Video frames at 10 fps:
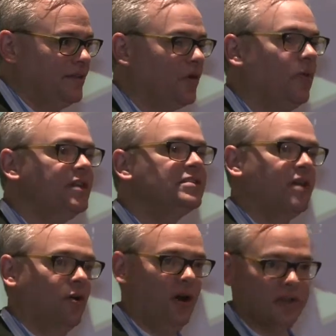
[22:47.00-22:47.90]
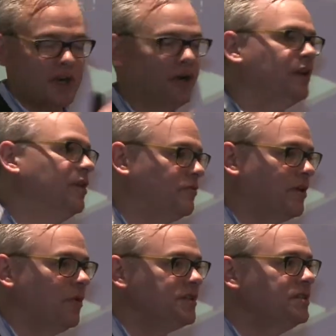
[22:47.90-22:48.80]
There was no alternative.
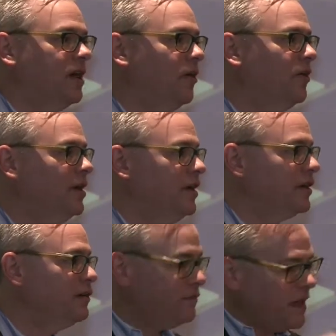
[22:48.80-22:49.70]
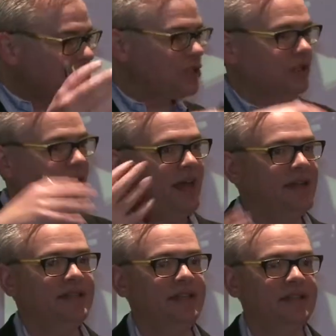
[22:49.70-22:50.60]
There was no conventional
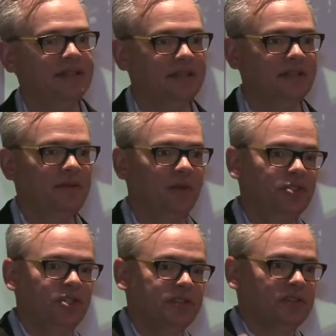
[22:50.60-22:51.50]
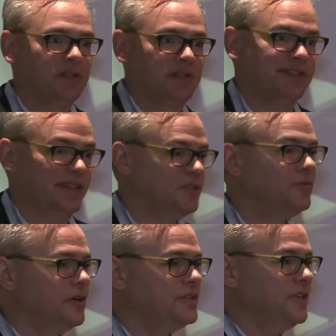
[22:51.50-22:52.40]
IT system that was just as good as
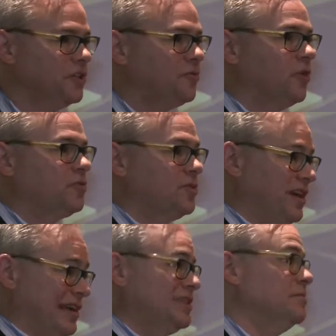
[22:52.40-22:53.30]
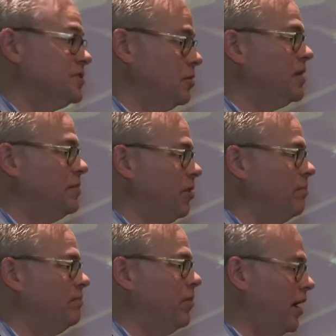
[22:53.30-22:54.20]
Salesforce. Salesforce was awesome, so
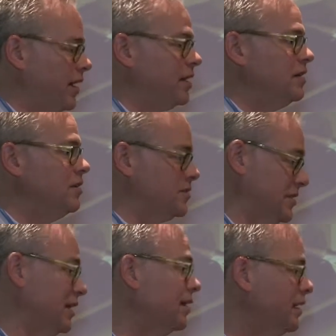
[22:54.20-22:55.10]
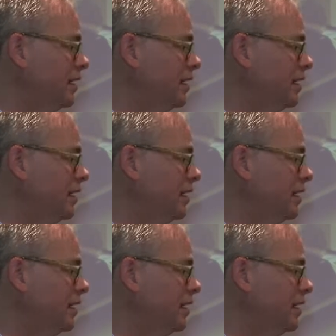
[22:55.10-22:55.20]
people bought it and used it.